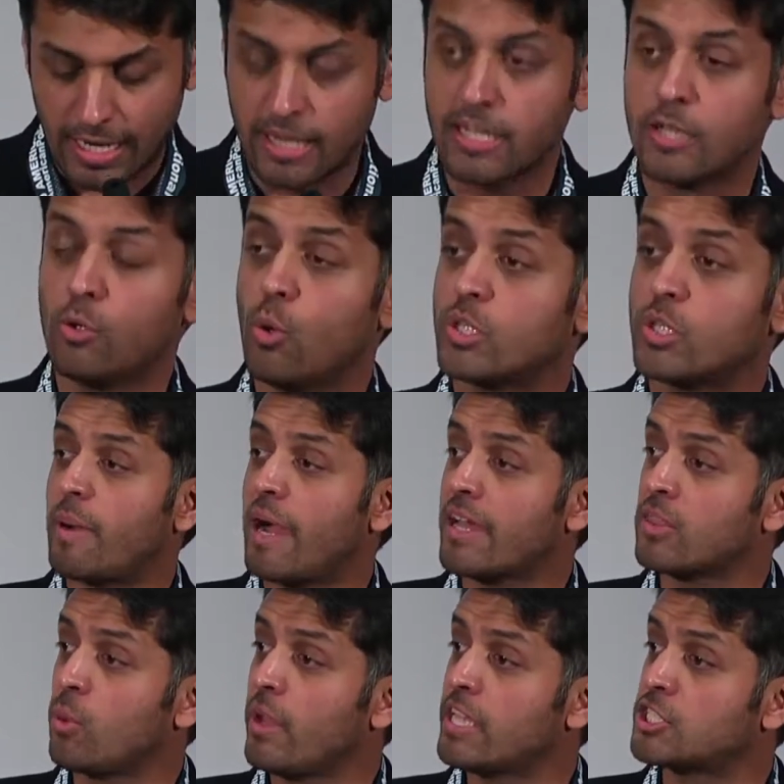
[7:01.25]
Who was, the
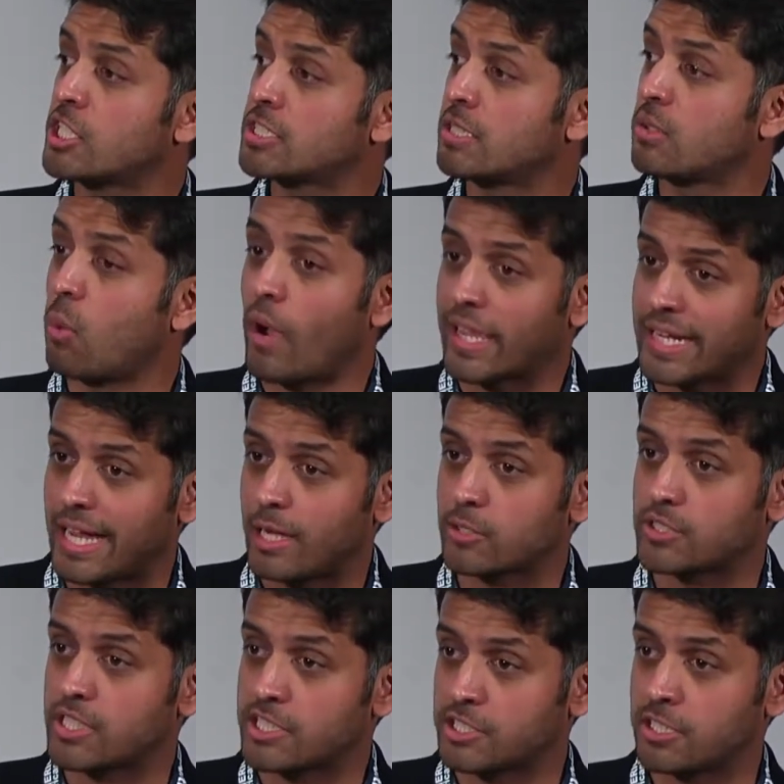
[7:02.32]
way, just in the White House
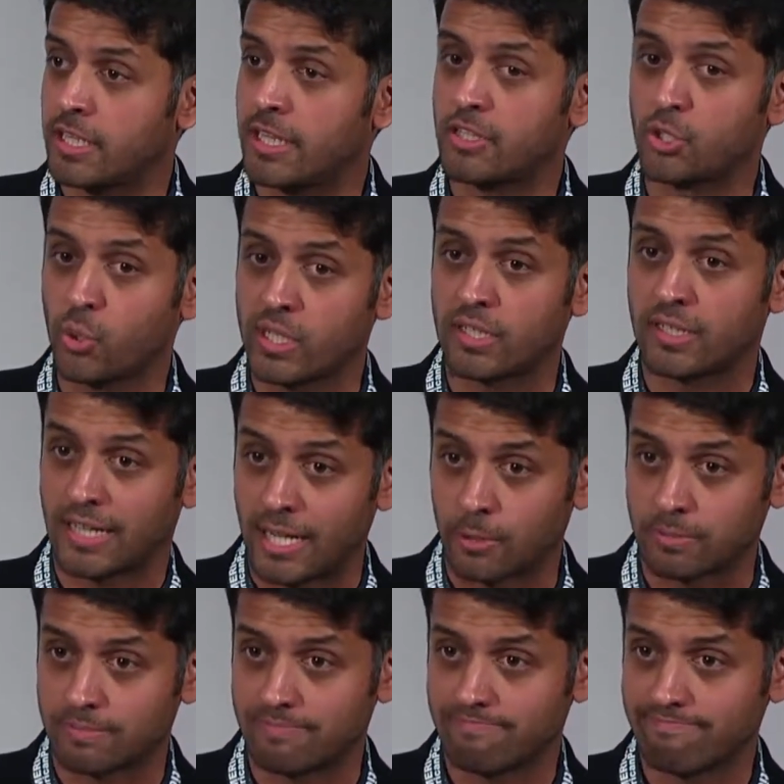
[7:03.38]
yesterday and tweeted it out.